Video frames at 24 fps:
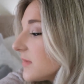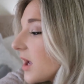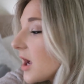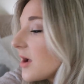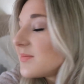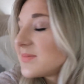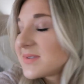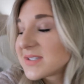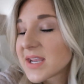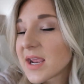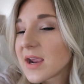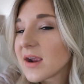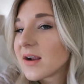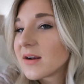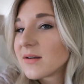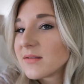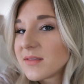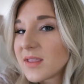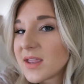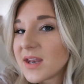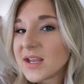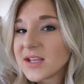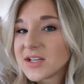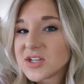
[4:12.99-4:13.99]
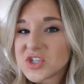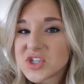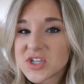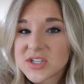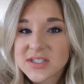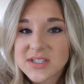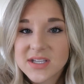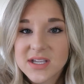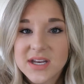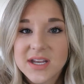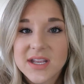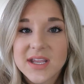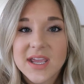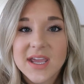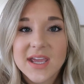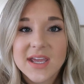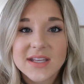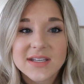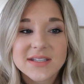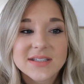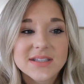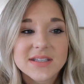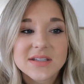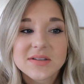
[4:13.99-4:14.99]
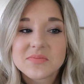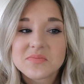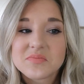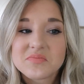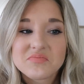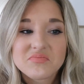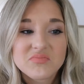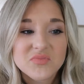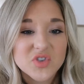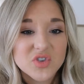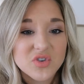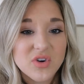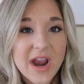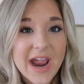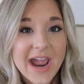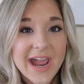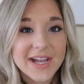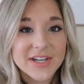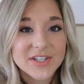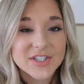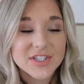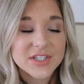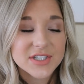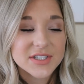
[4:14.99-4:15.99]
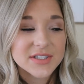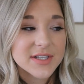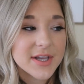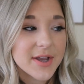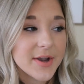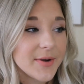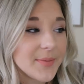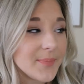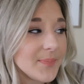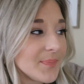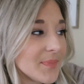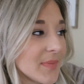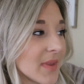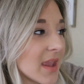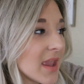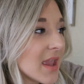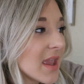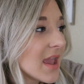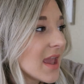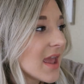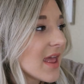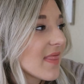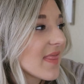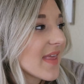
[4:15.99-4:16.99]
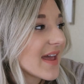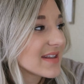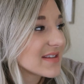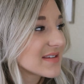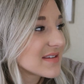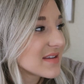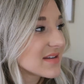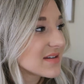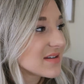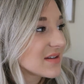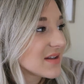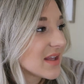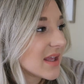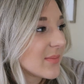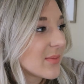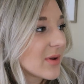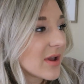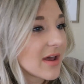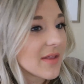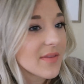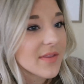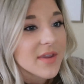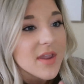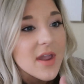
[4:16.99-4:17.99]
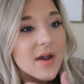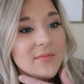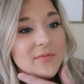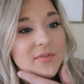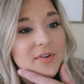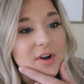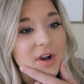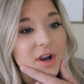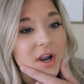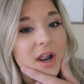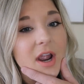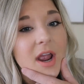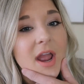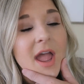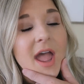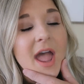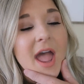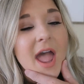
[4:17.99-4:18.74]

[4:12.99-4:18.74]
I'm scared that it's just gonna get trashed. So that's the dilemma on the comforter.